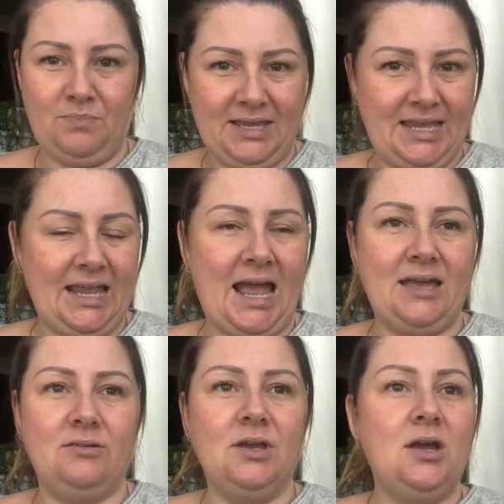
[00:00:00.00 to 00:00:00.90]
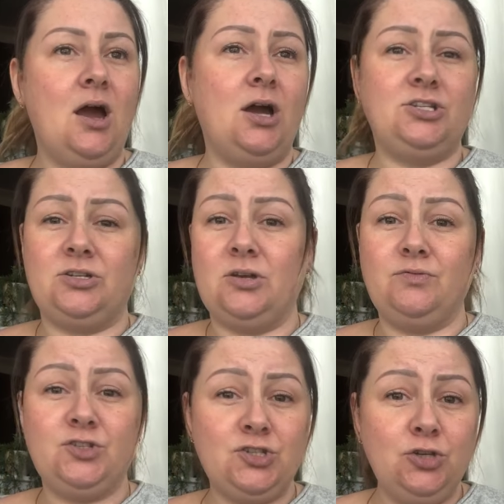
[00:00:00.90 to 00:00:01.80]
picking out, I don't know,
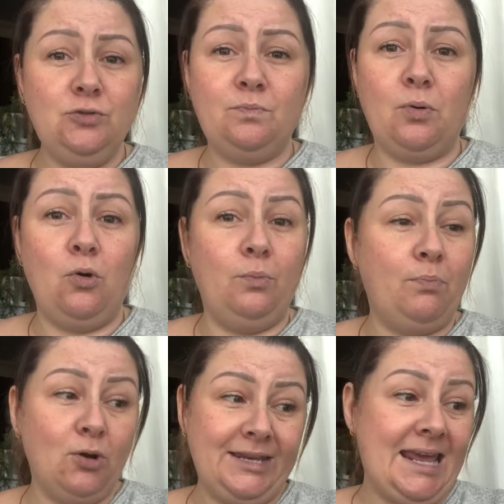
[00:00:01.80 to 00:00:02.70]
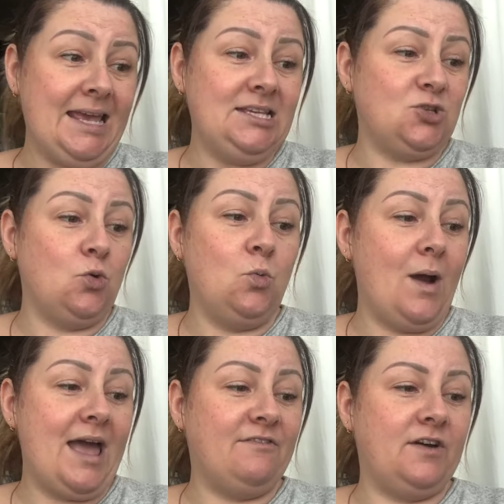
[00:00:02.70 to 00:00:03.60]
soup or bolognese or
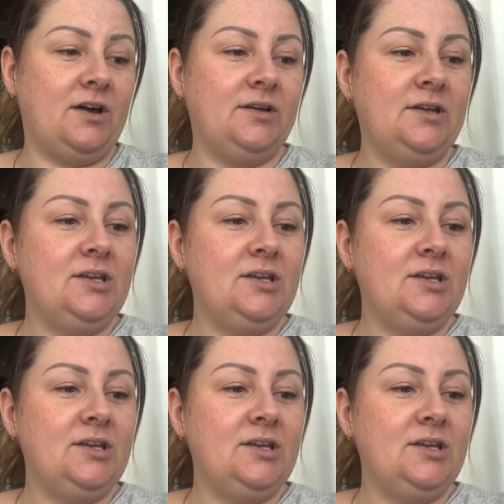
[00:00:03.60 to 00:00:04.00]
whatever.